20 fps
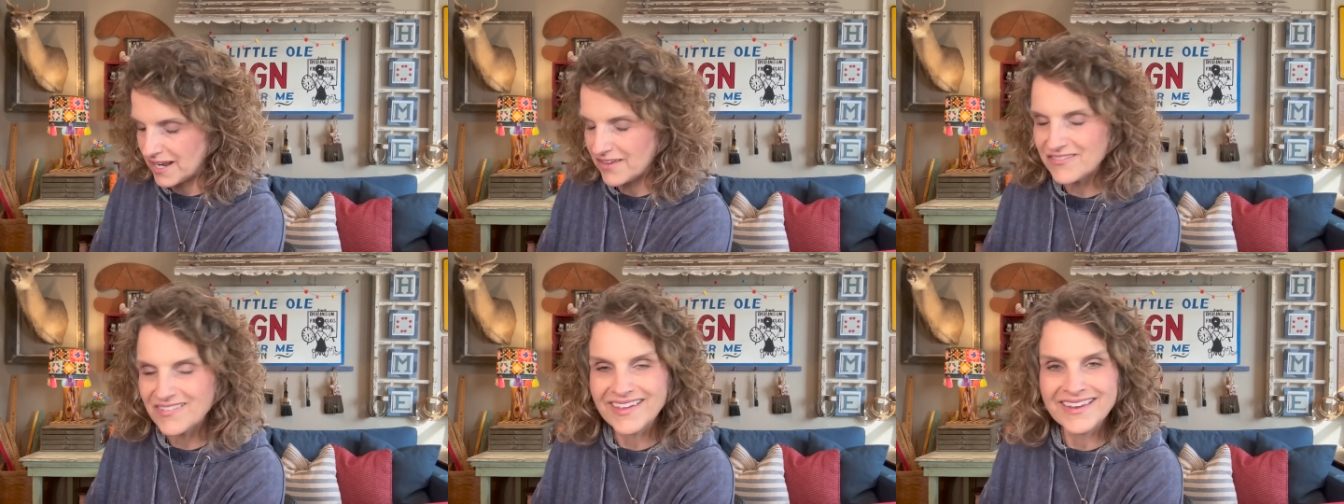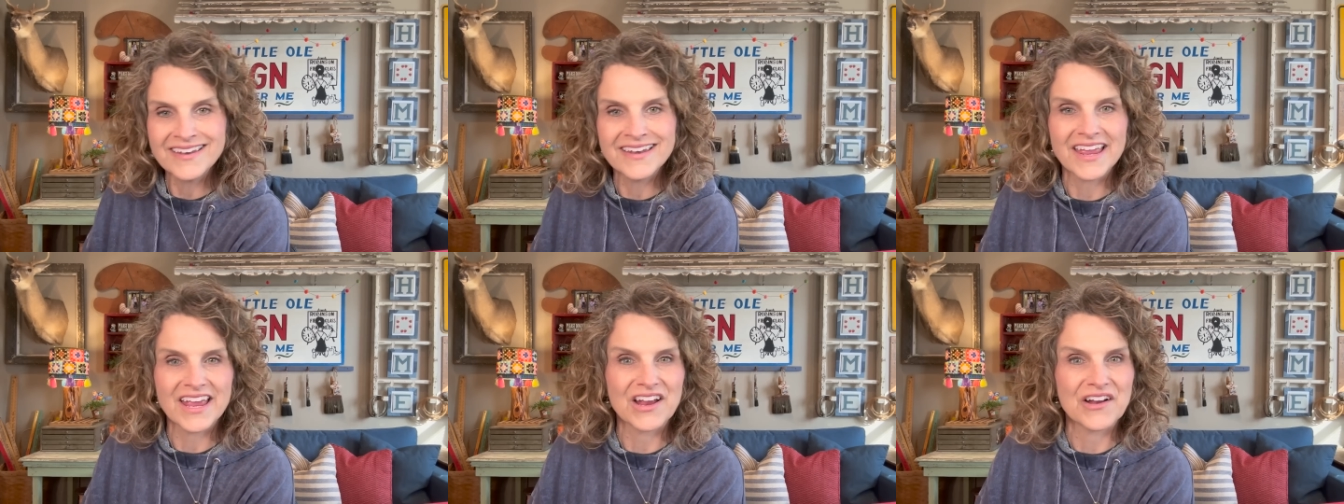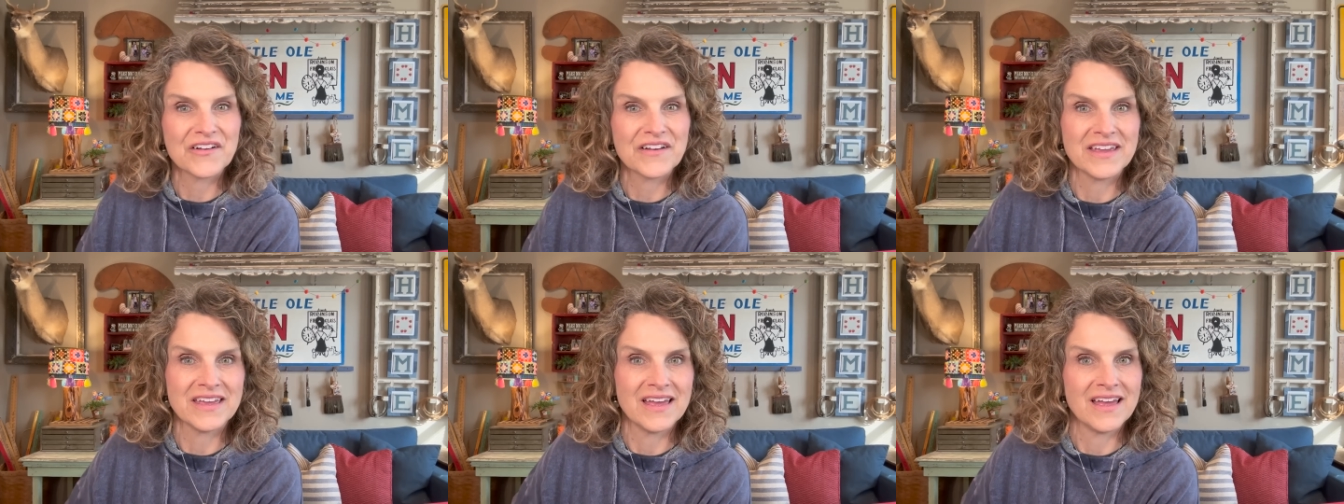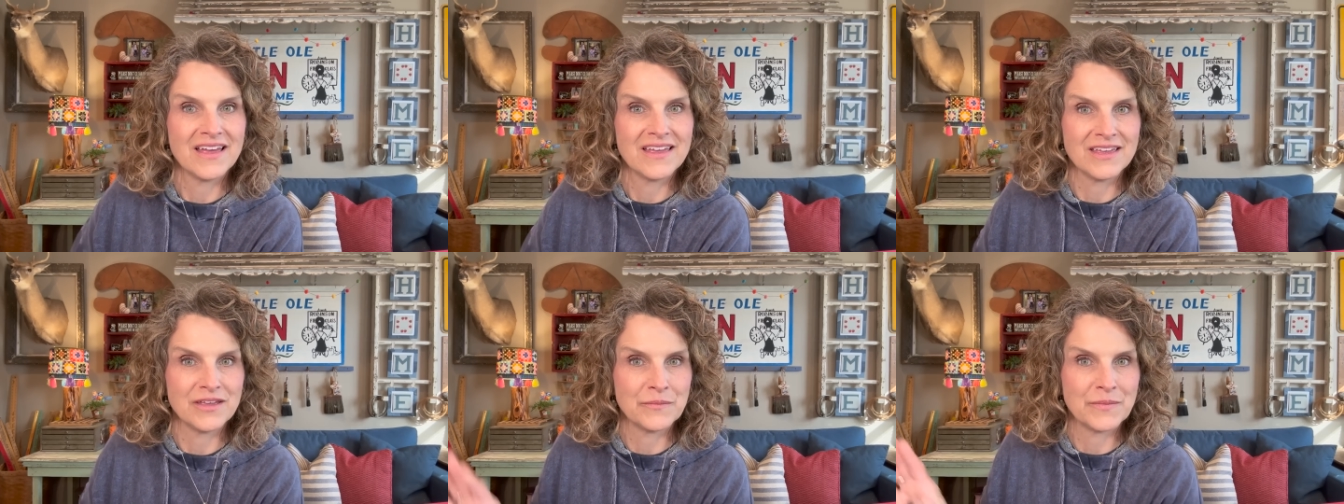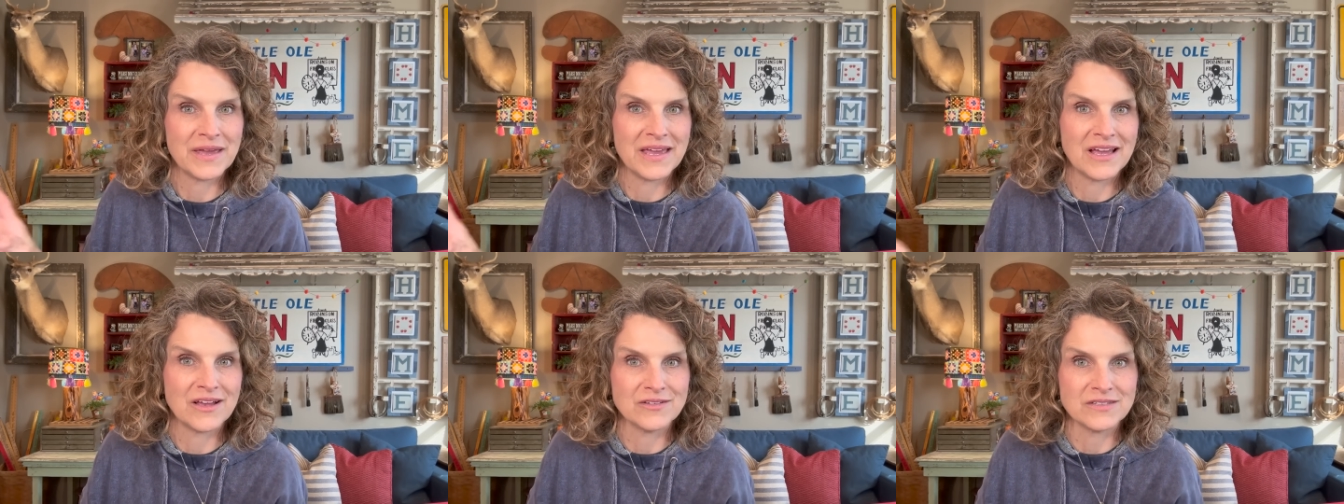I've got an area in
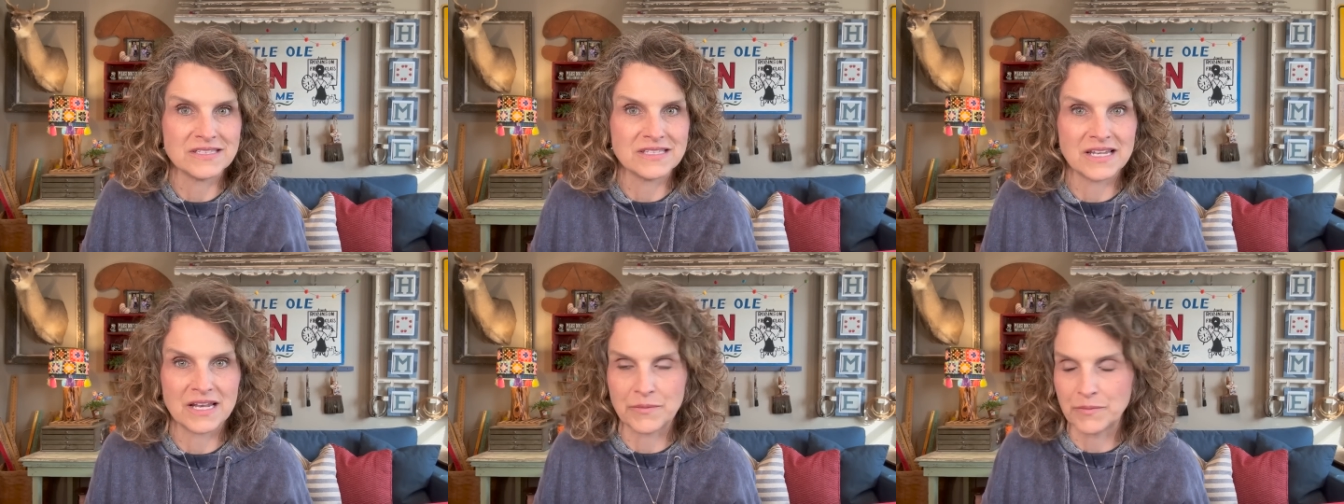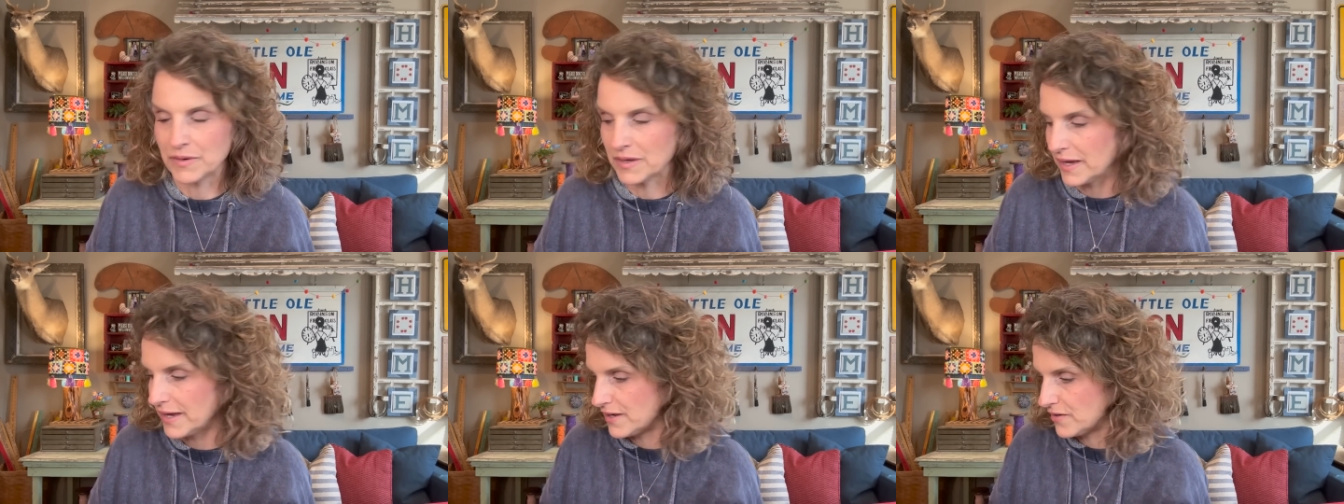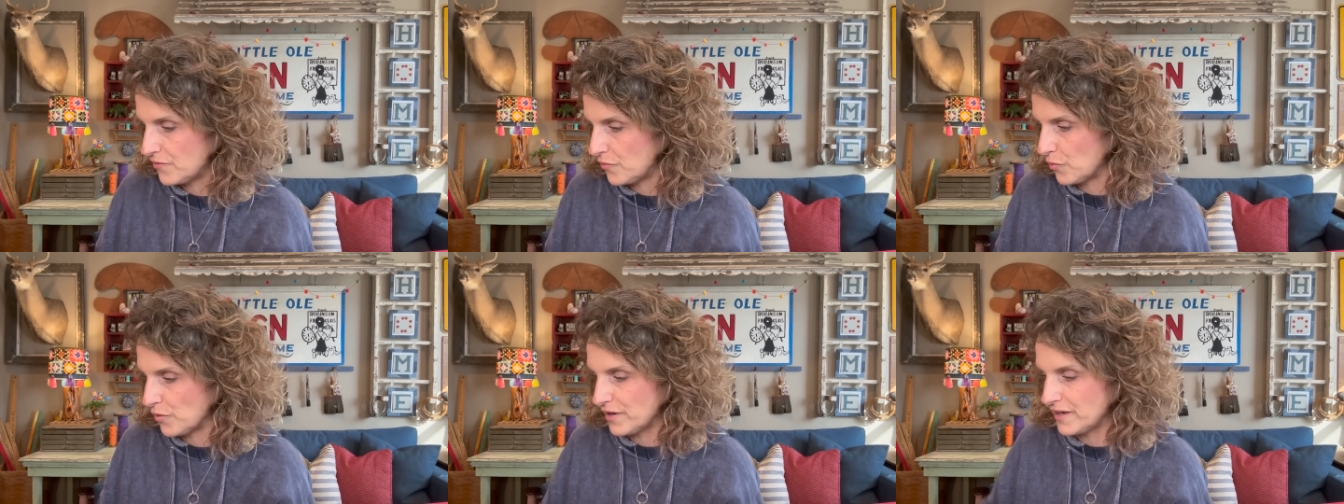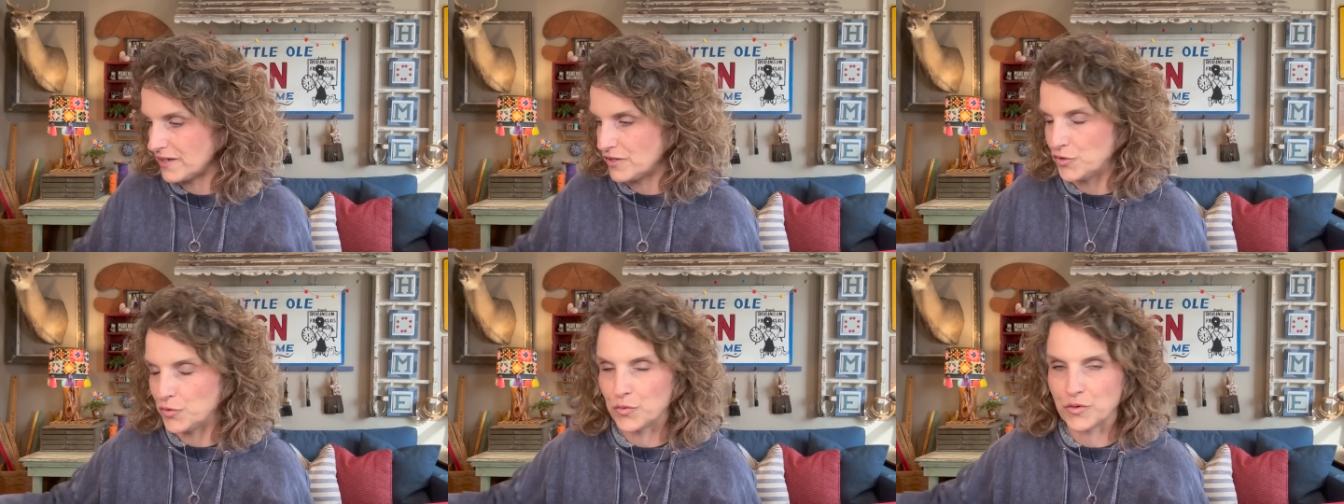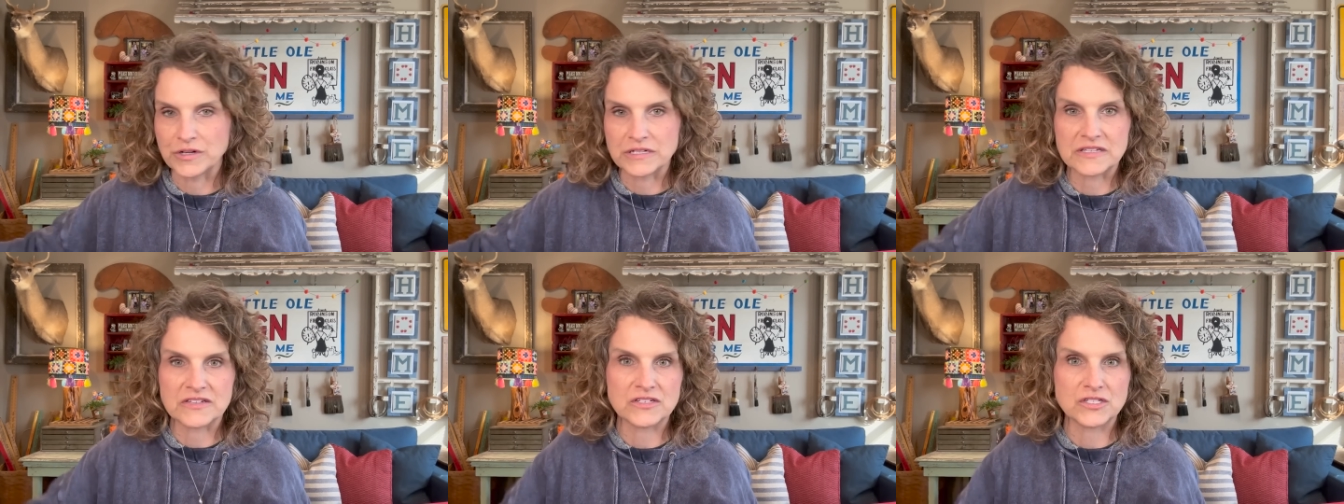my house that I'm kind of working
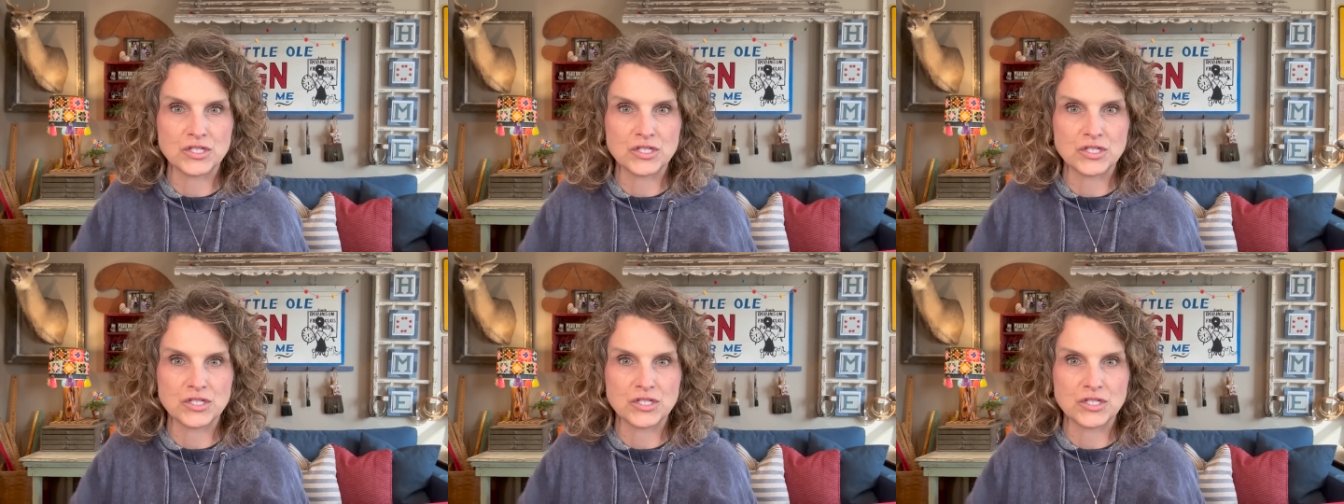towards